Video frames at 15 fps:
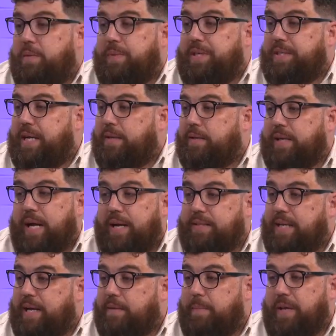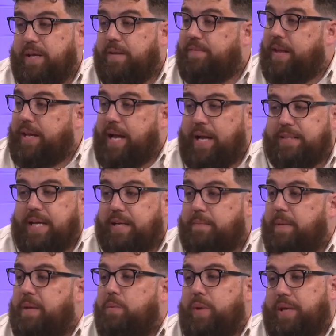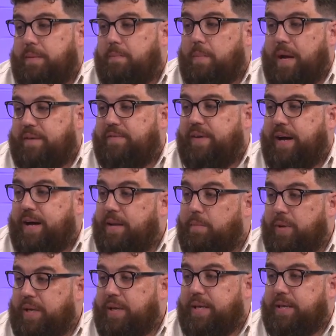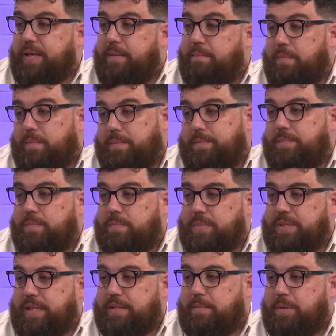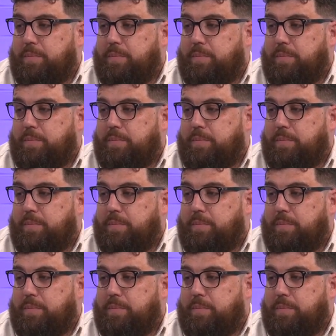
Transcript: reach out and contact me. If they contact me, we can modify and we can get them accessible.